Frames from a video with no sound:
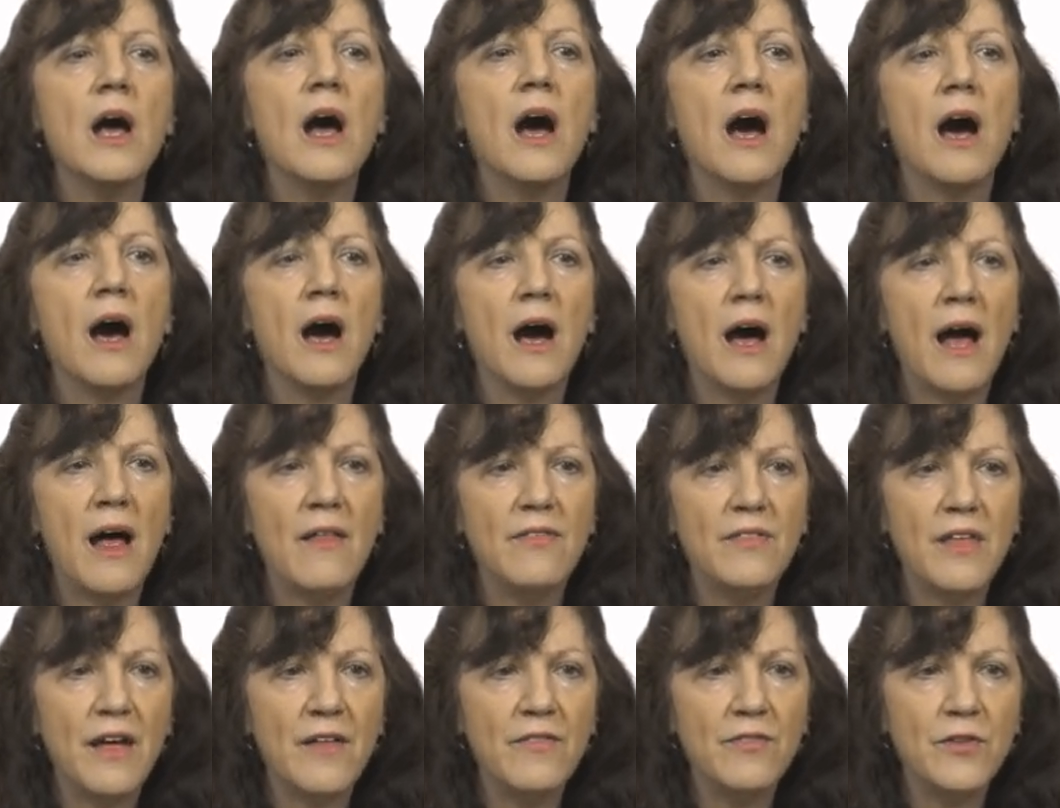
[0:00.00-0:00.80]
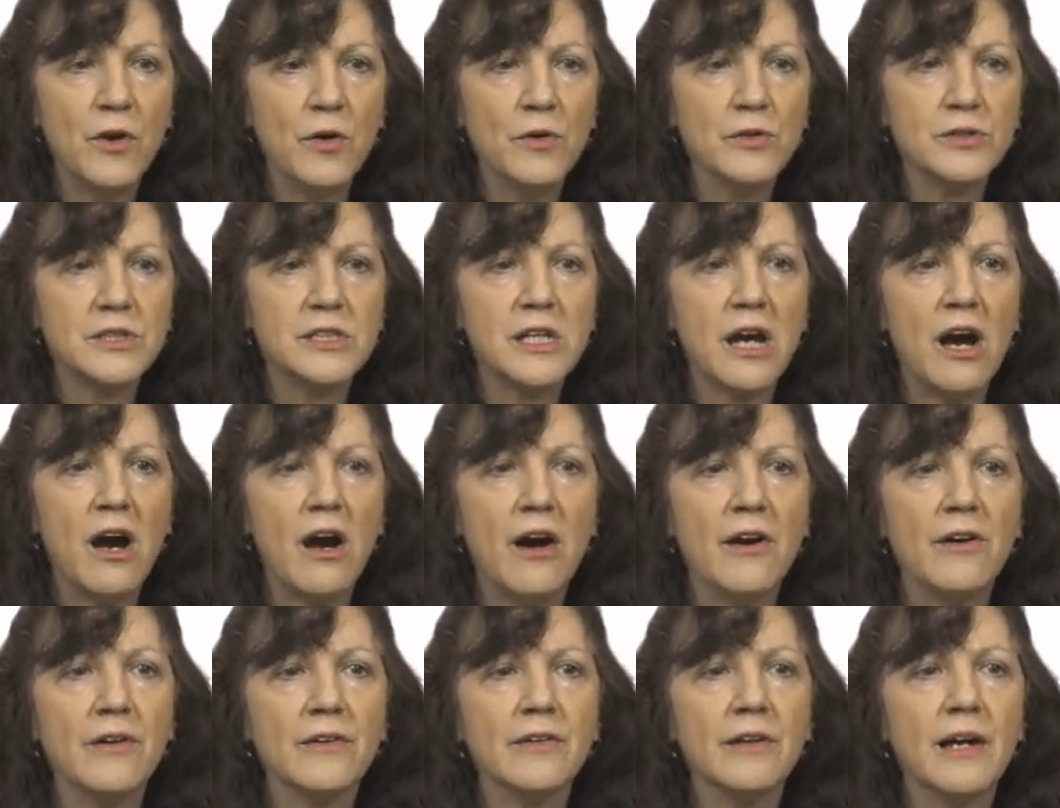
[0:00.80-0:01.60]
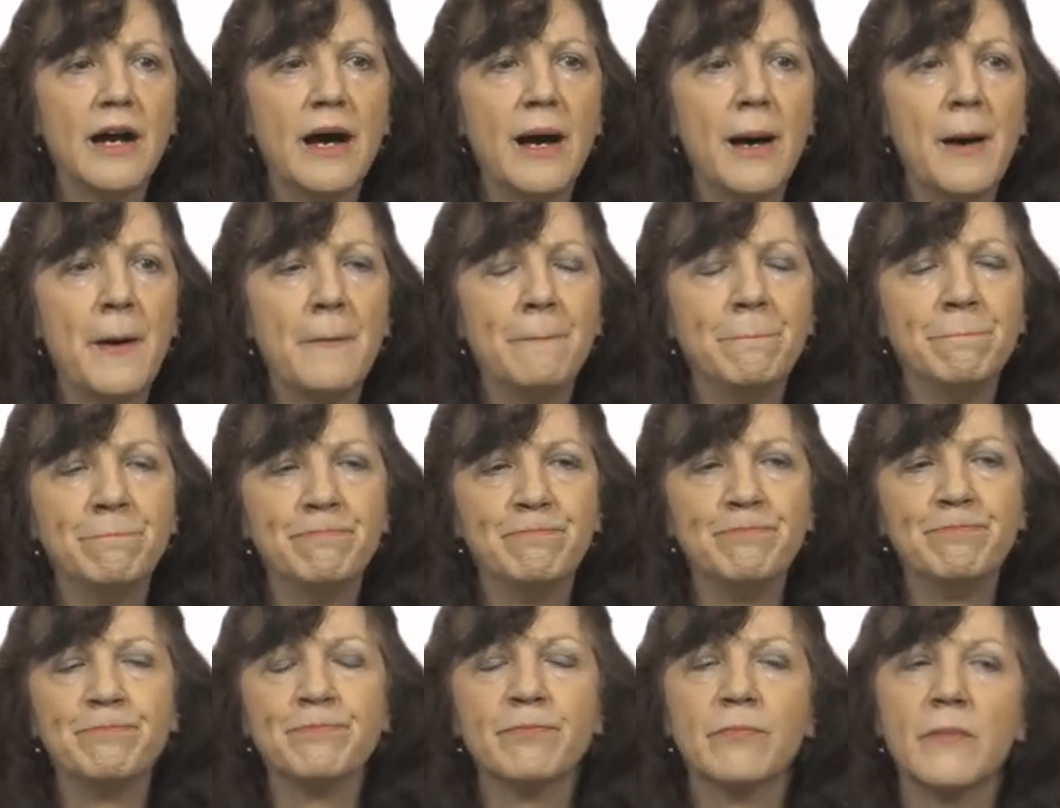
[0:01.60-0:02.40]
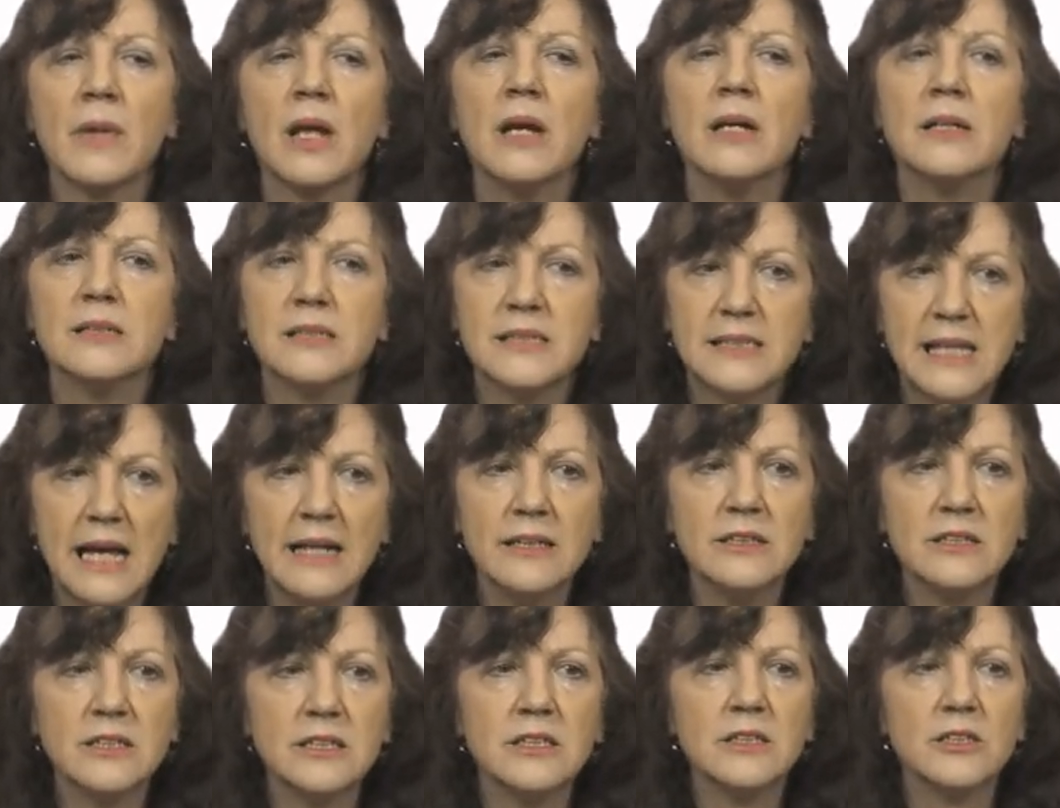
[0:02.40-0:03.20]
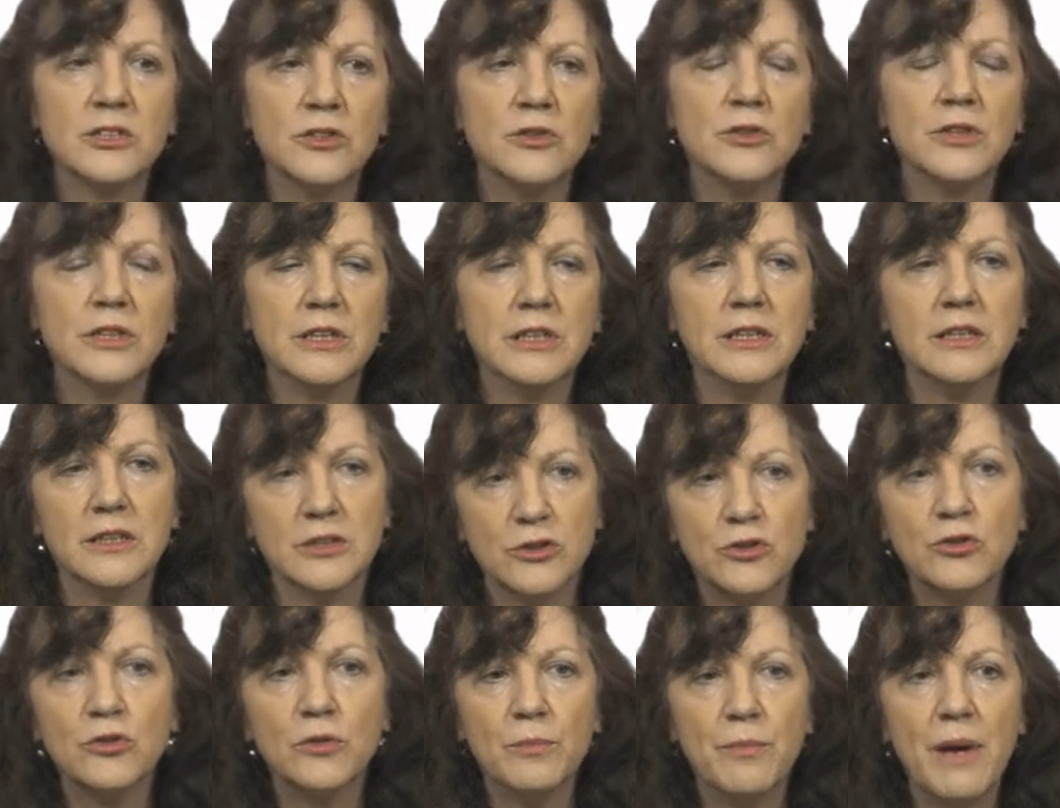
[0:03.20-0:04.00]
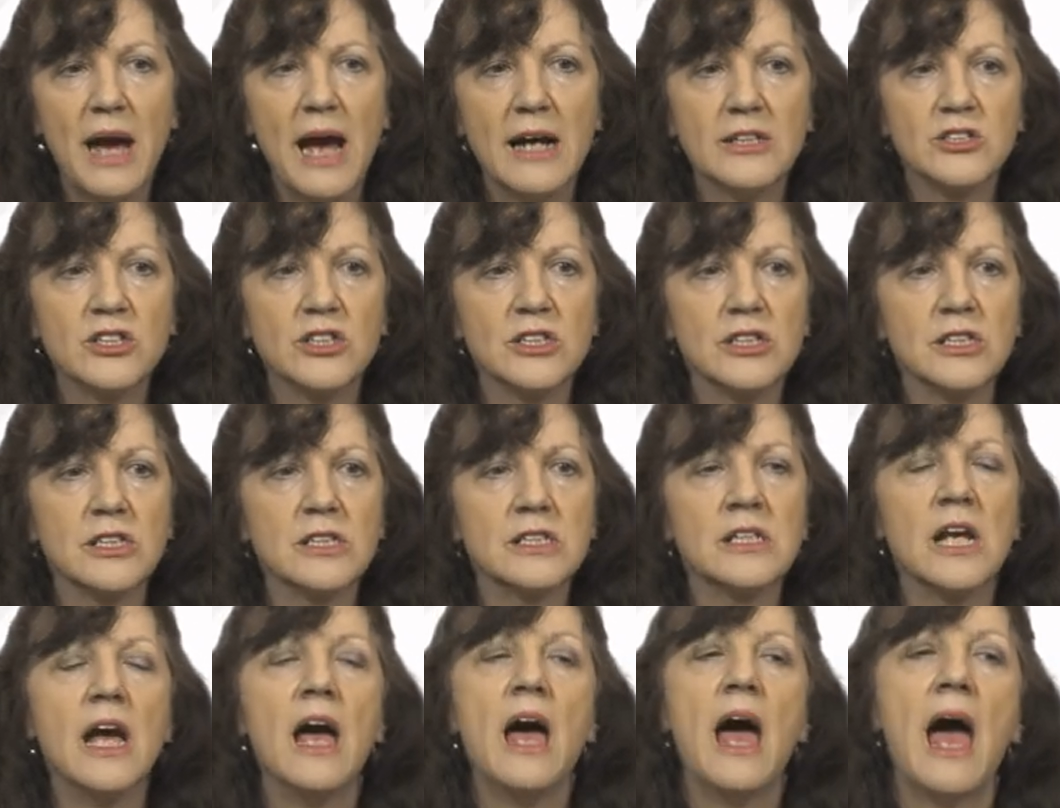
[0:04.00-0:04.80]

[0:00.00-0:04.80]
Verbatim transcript: uh, and then those are um, sent to the true matches.